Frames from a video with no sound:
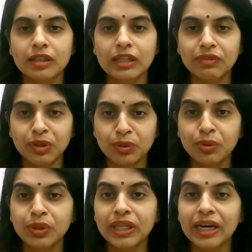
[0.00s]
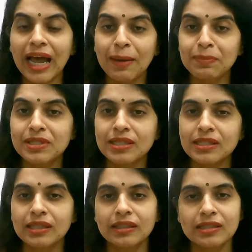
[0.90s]
even though they're absent
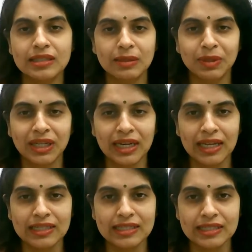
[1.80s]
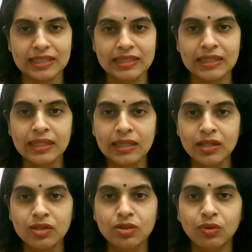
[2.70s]
in the semen analysis.
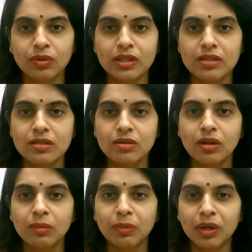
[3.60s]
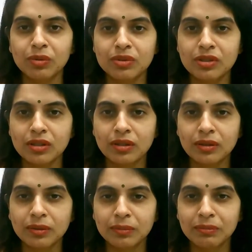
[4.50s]
So this is all about
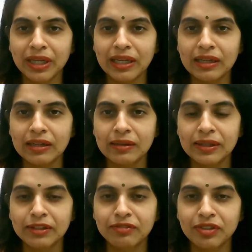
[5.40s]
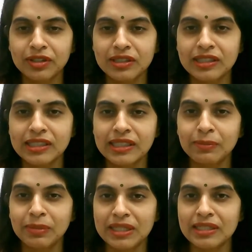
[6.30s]
male infertility,
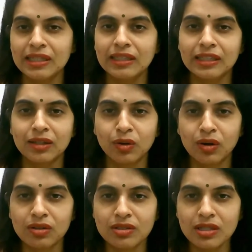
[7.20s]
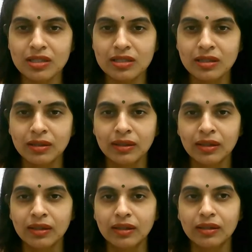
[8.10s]
basically the causes.
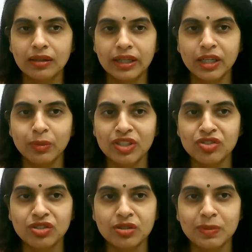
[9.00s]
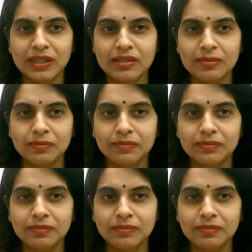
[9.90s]
Any questions, please?